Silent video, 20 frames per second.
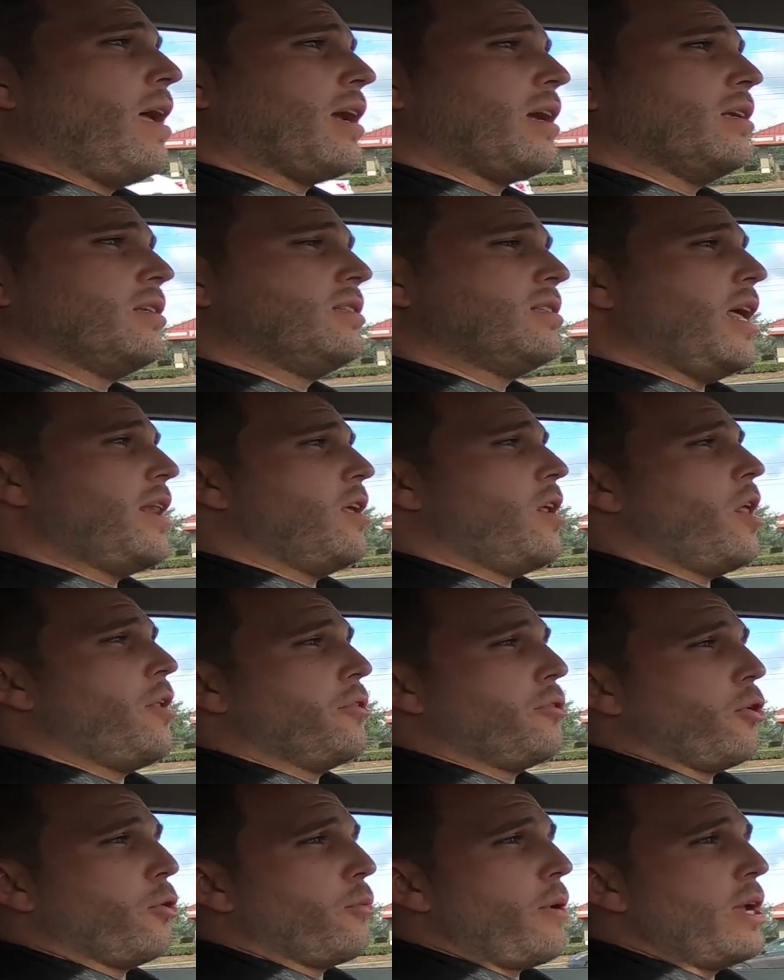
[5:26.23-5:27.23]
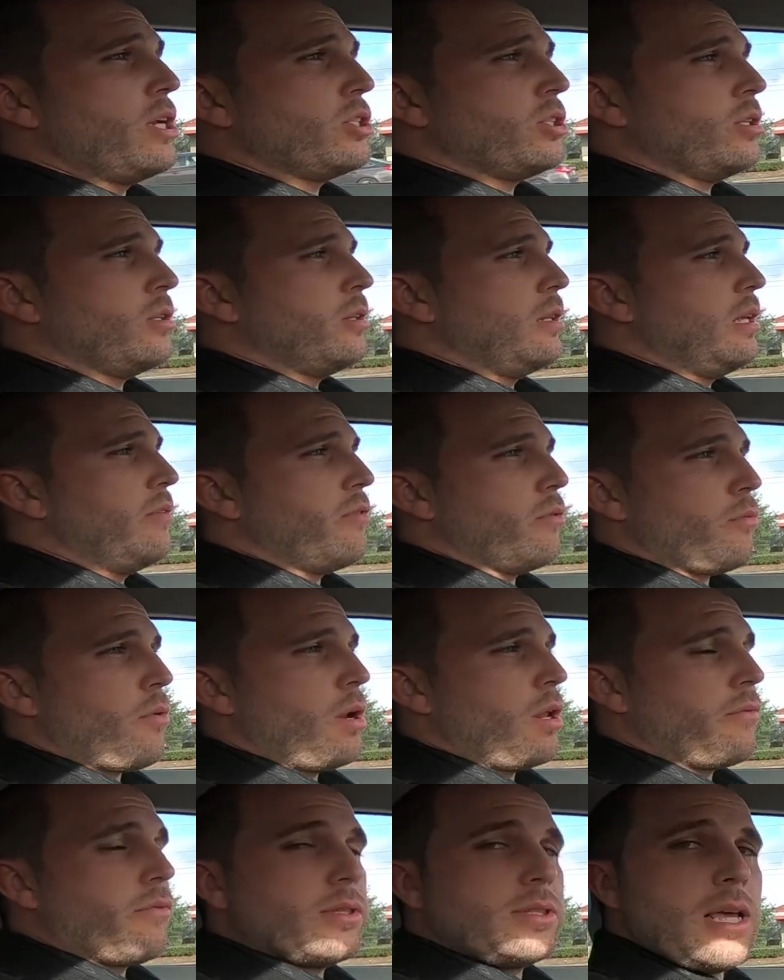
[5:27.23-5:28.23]
I can set it on a duration, leave it
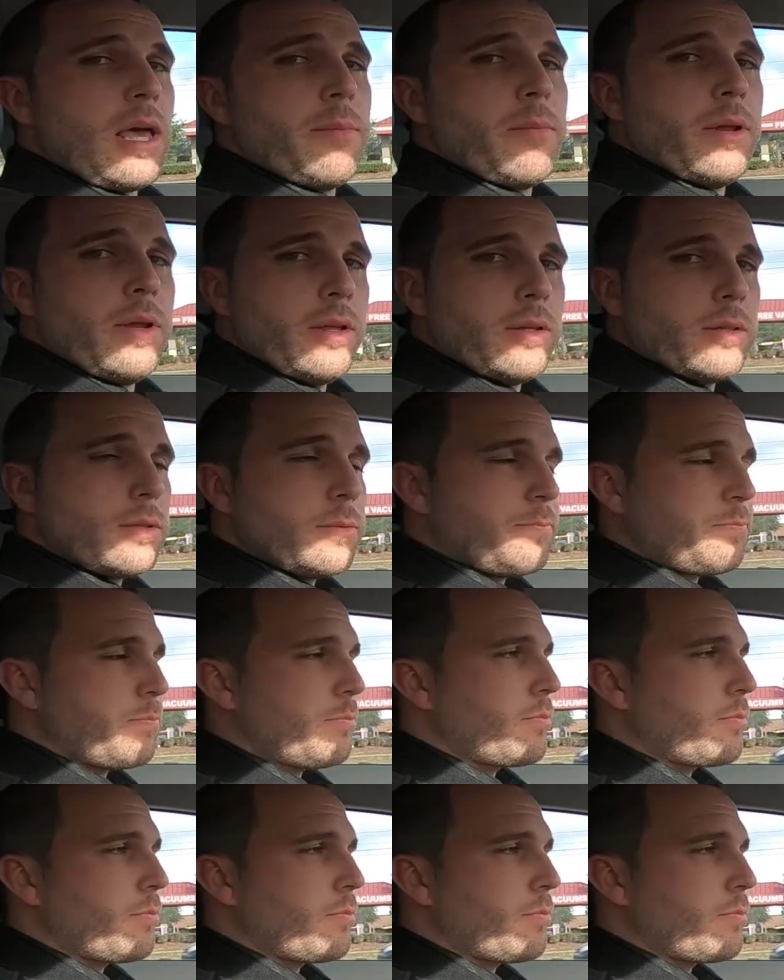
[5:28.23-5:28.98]
running for 10 minutes.